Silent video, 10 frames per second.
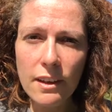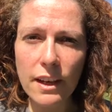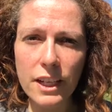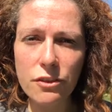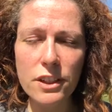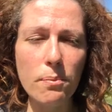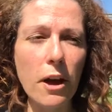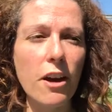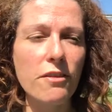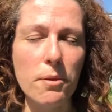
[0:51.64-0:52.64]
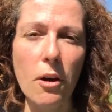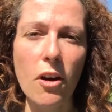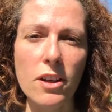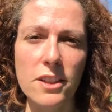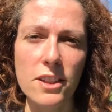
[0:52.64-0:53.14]
nature is the perfect
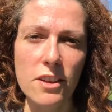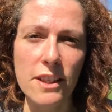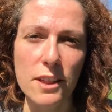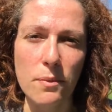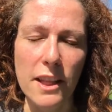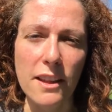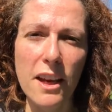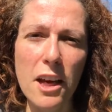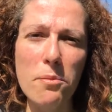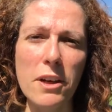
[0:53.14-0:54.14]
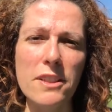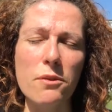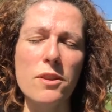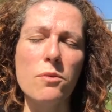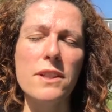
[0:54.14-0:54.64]
partner to do this with because
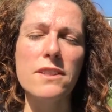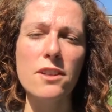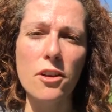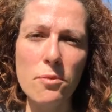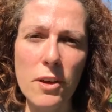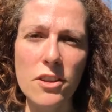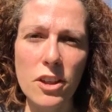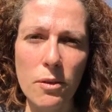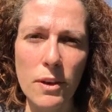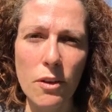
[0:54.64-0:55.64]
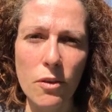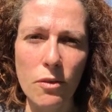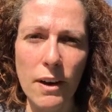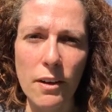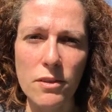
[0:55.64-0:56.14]
there is always so much going on
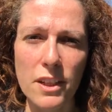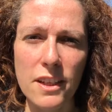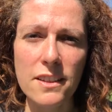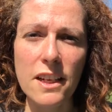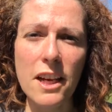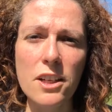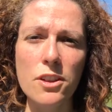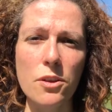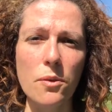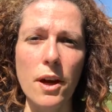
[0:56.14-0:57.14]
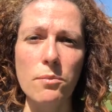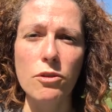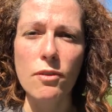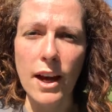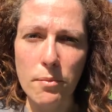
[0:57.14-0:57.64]
around us to um,
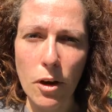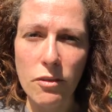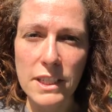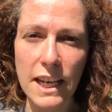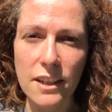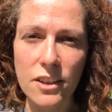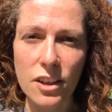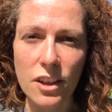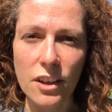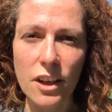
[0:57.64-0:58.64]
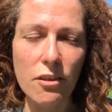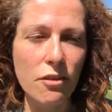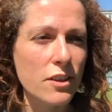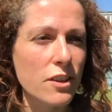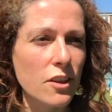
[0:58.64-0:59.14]
grab our attention
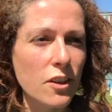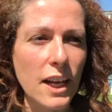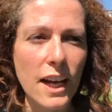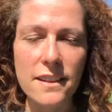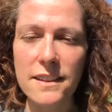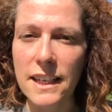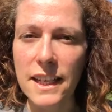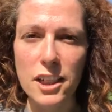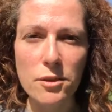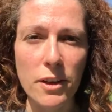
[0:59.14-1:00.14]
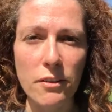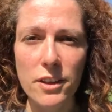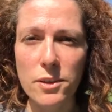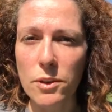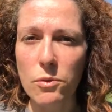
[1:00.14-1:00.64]
for us to look at, see,
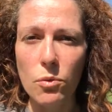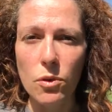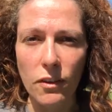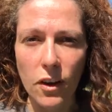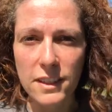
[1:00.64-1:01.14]
experience with all of our